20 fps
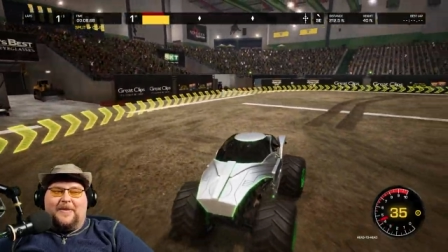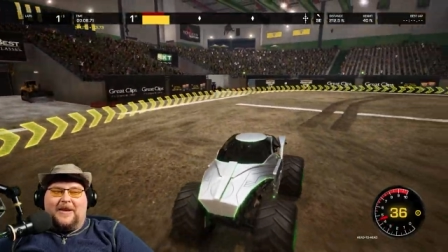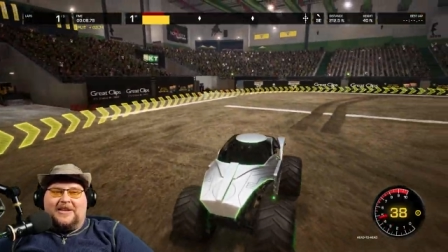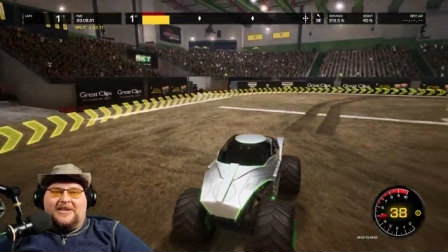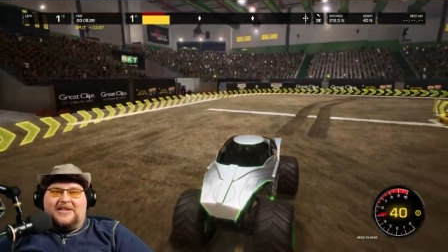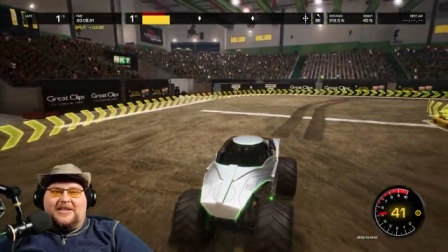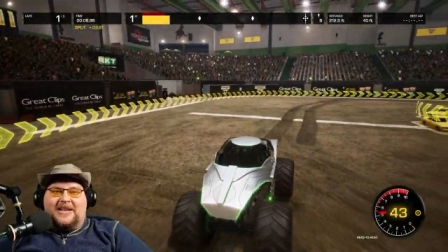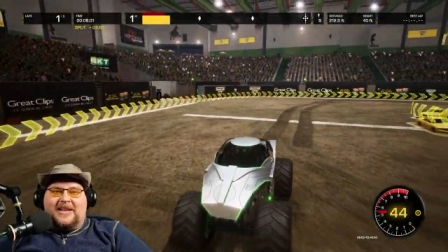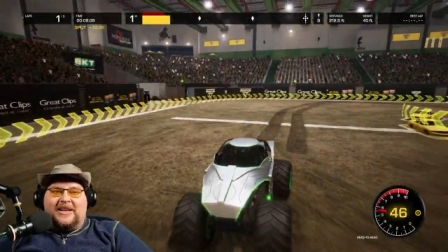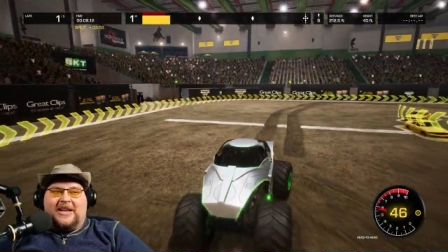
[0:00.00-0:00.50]
Maybe I
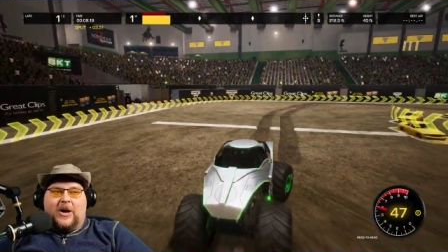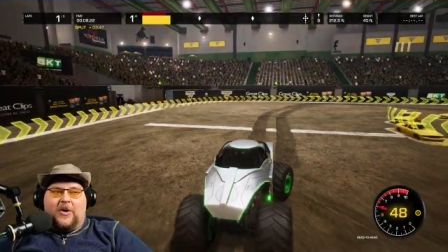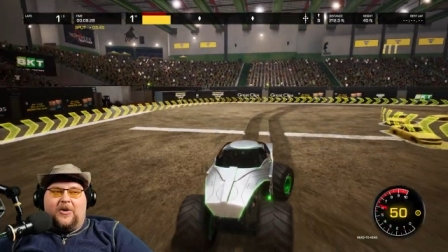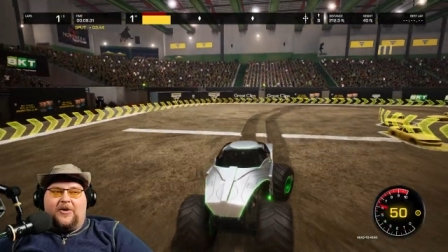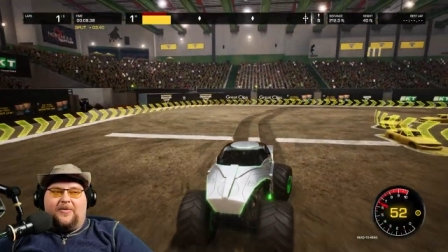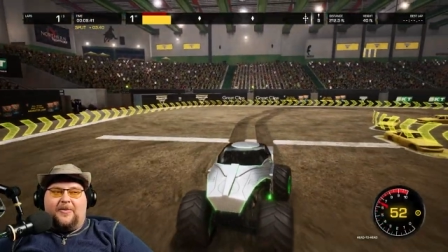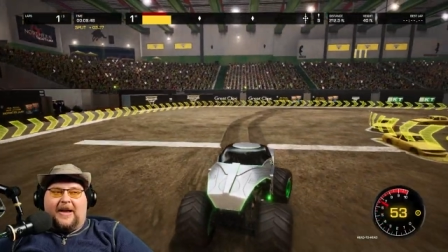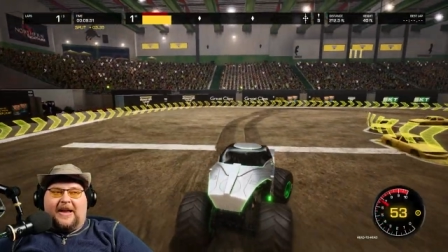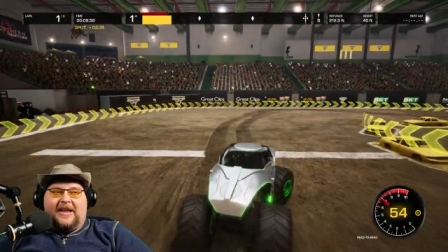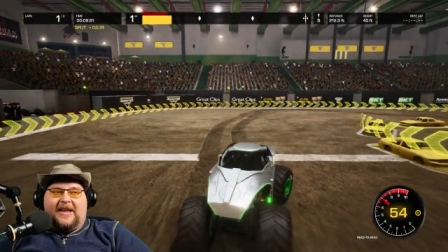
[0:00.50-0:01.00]
just need to go
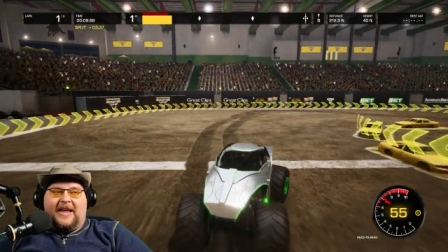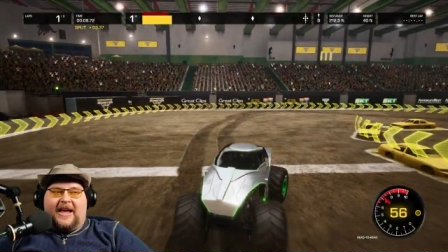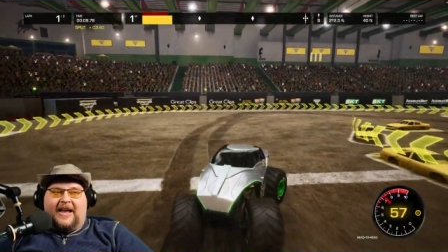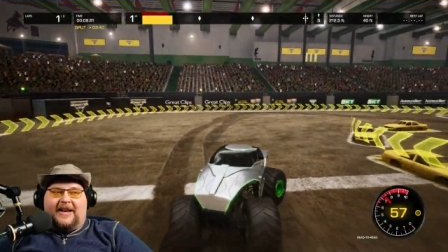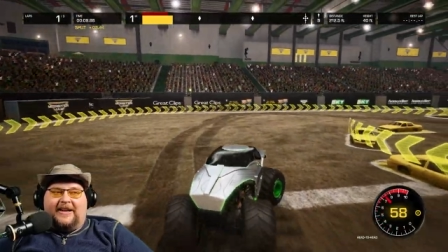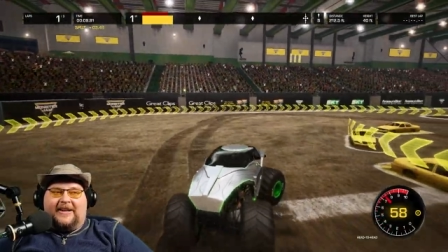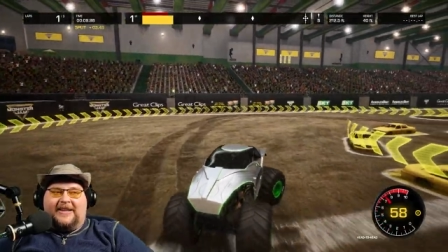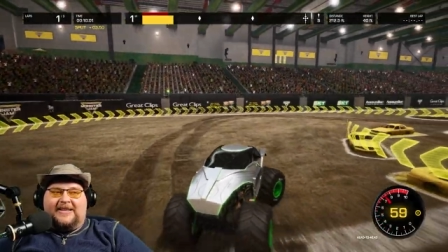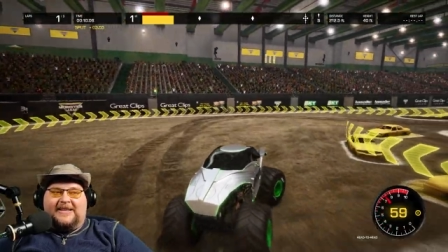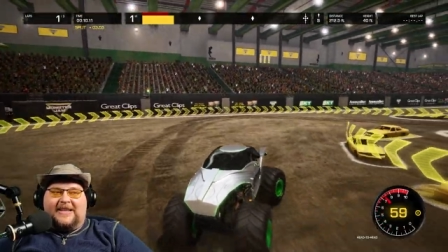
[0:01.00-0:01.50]
with my
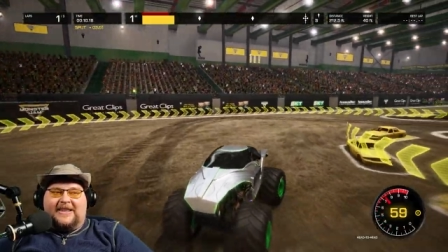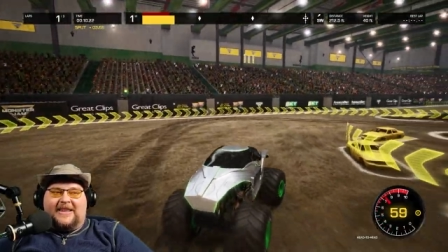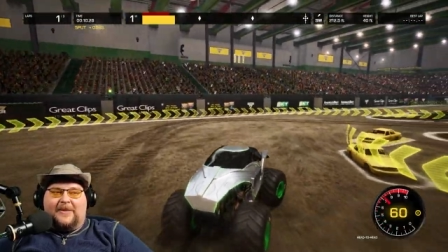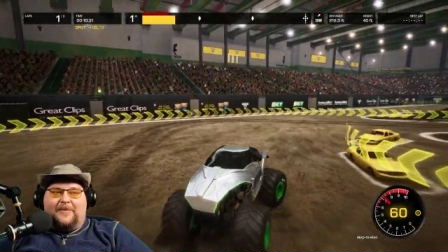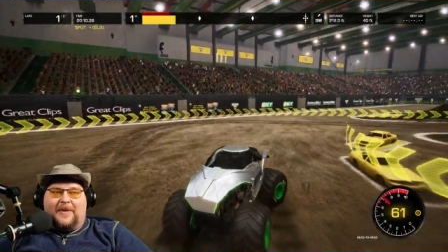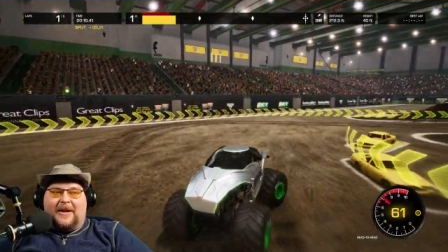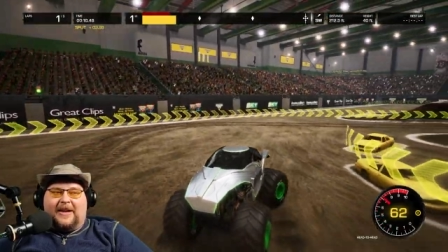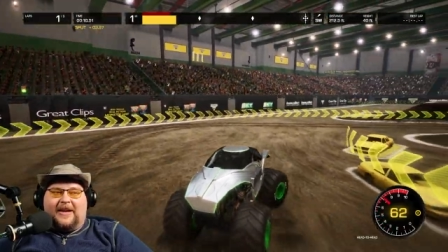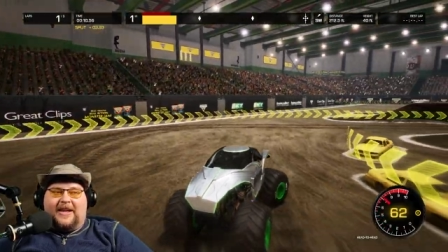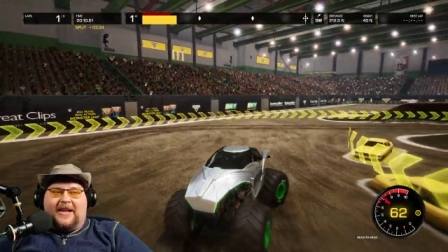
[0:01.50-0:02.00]
gut because I
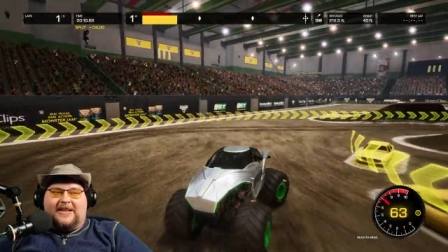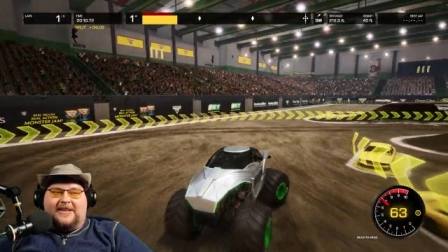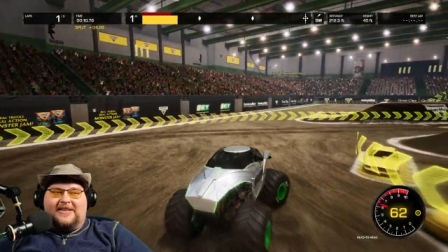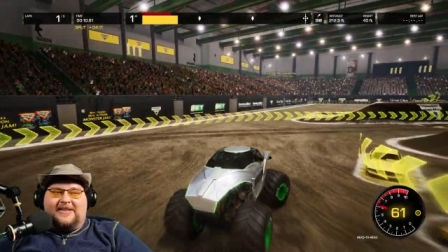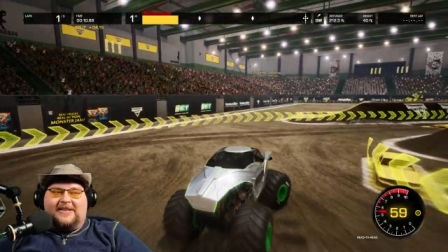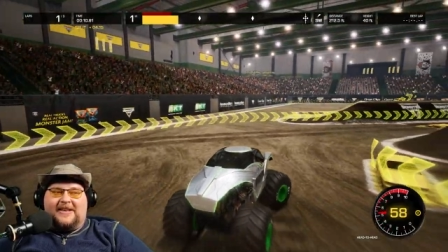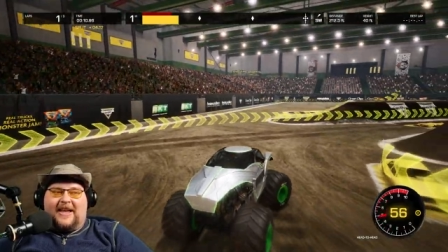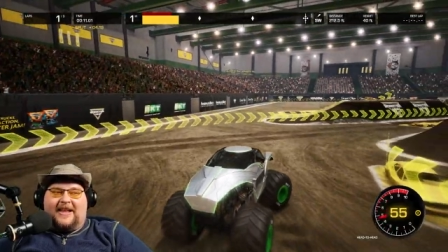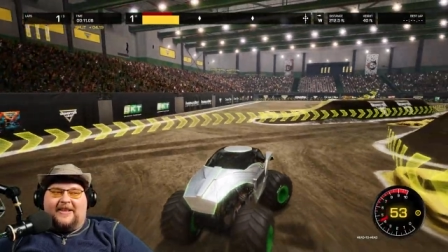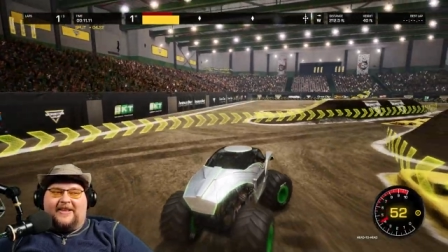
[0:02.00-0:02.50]
think my
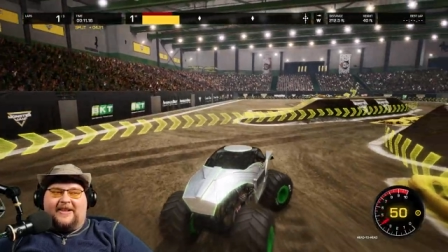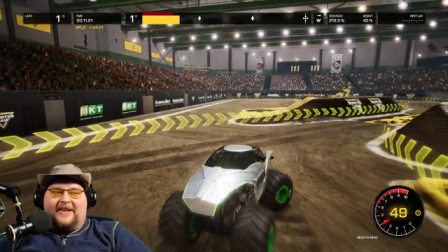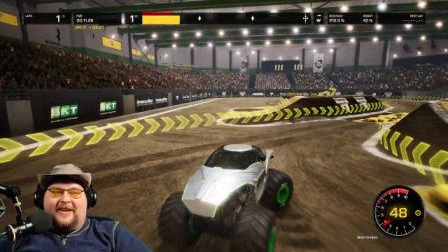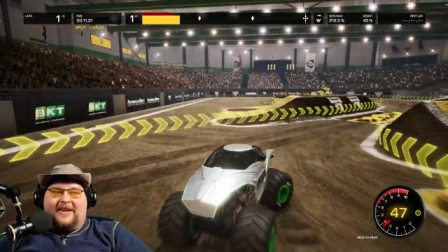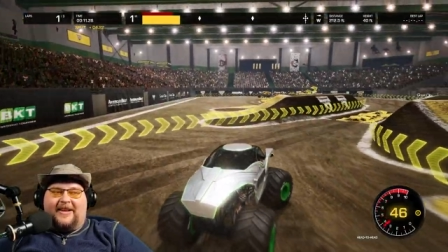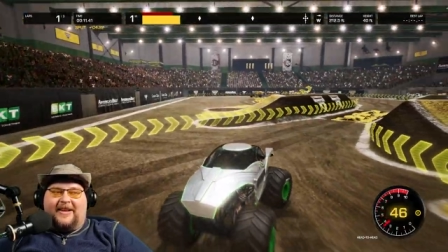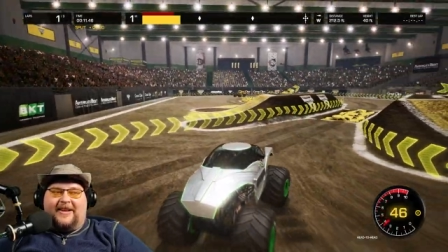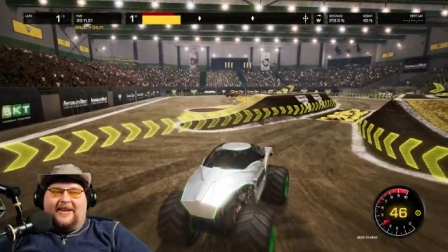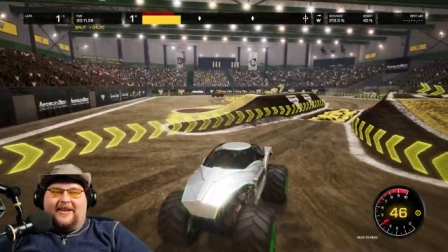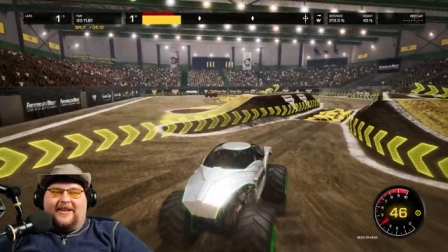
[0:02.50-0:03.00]
gut's got
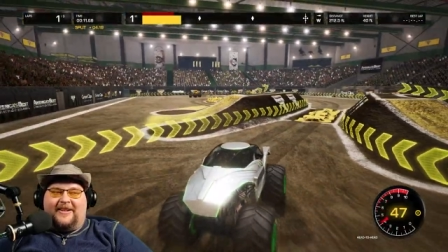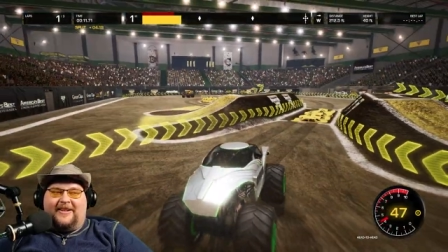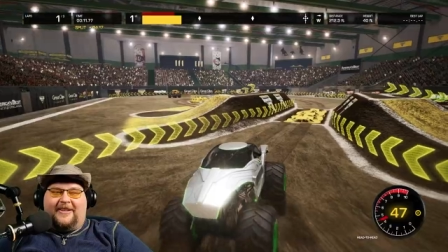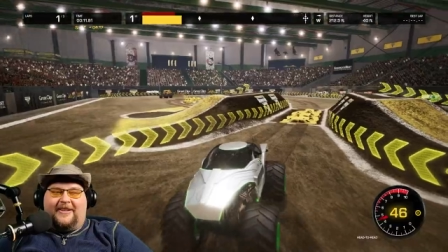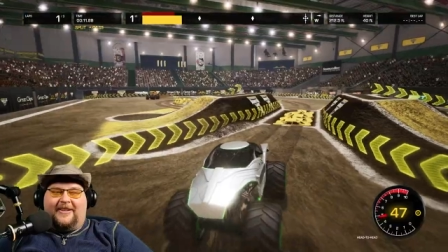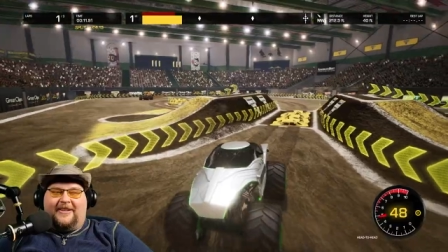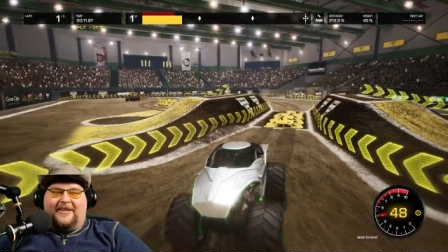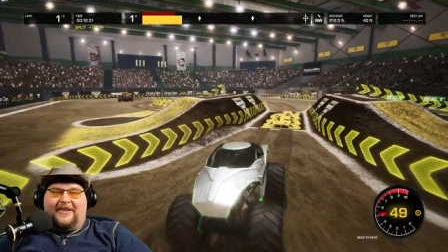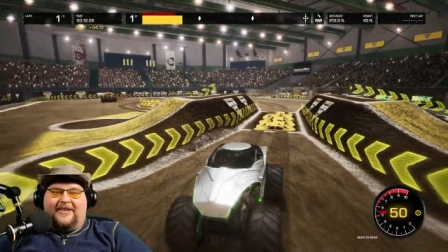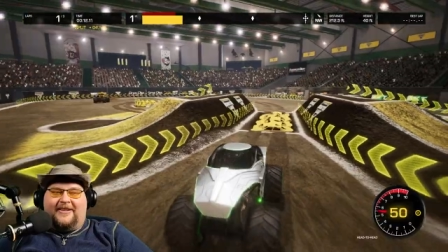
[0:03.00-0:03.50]
the uh,
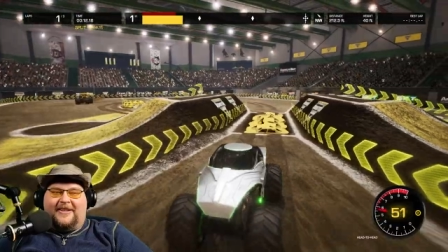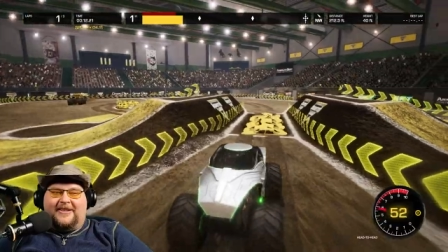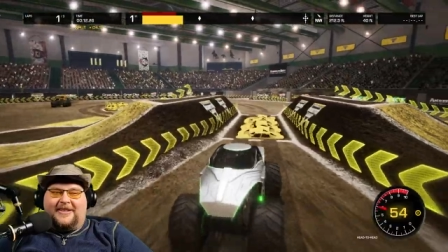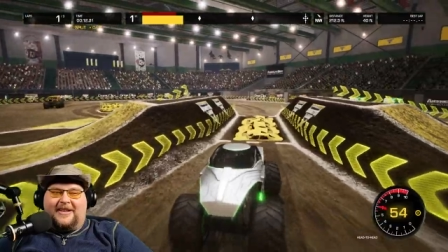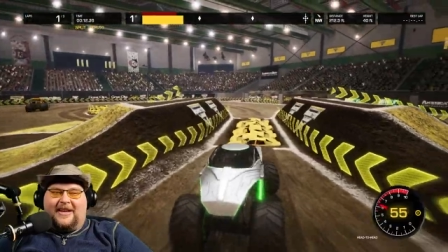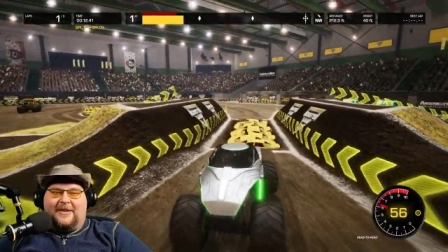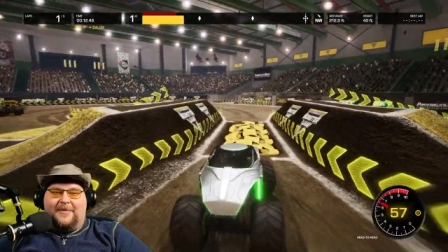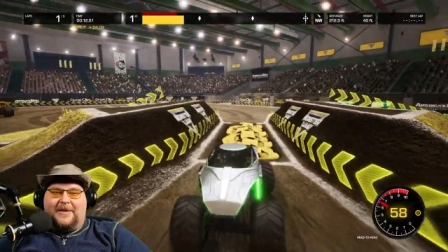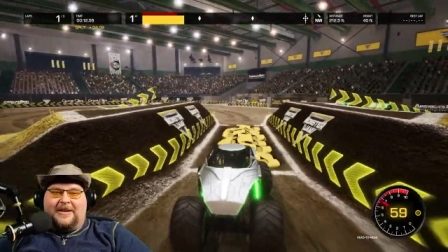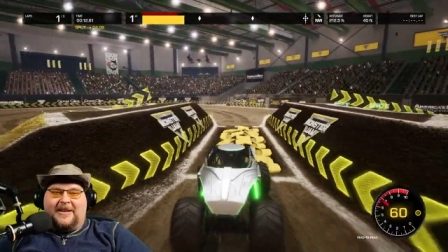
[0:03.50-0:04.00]
the
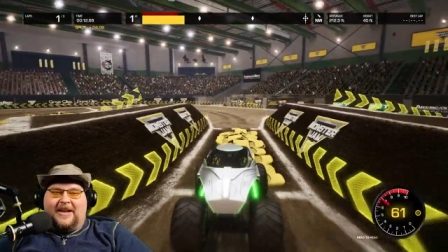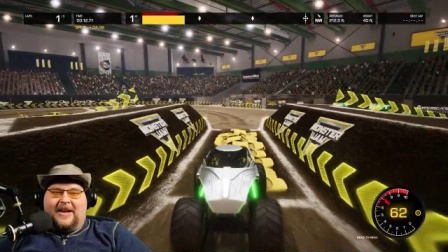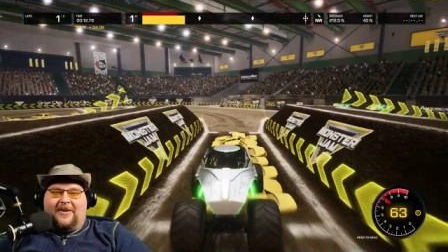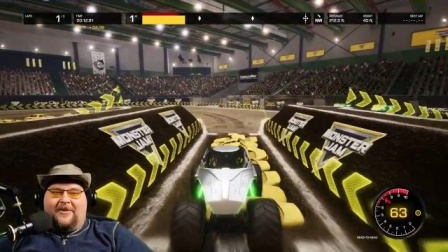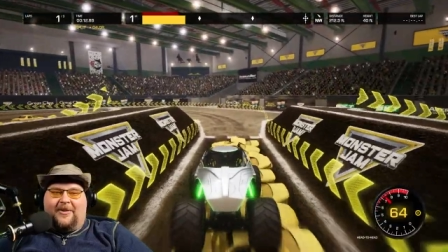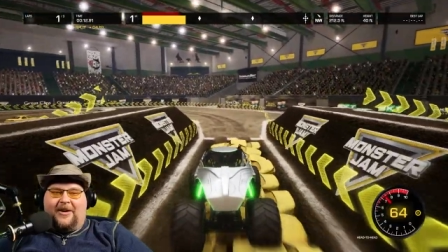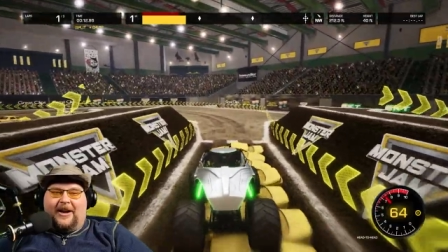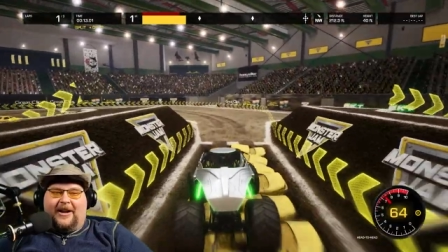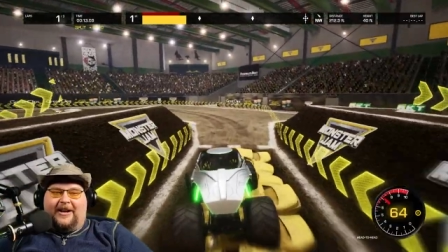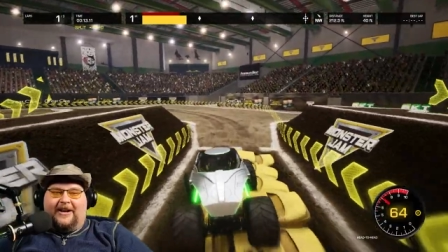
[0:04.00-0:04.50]
timing
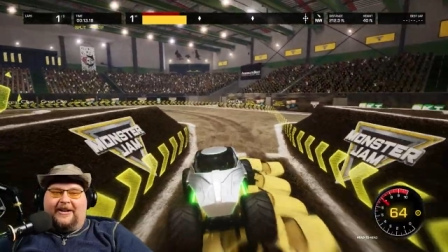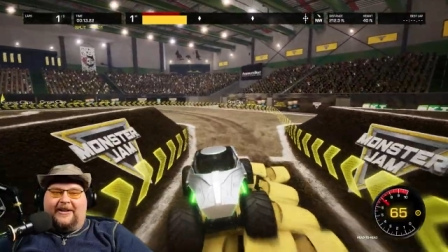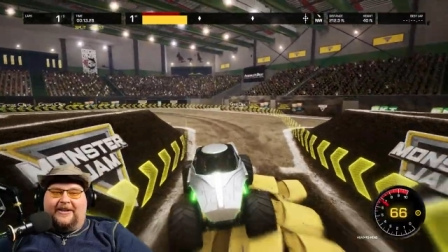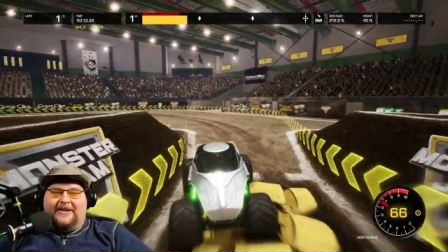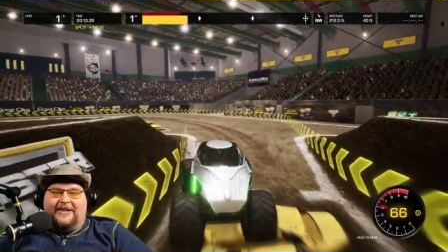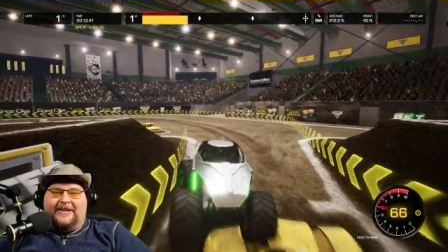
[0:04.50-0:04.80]
down right.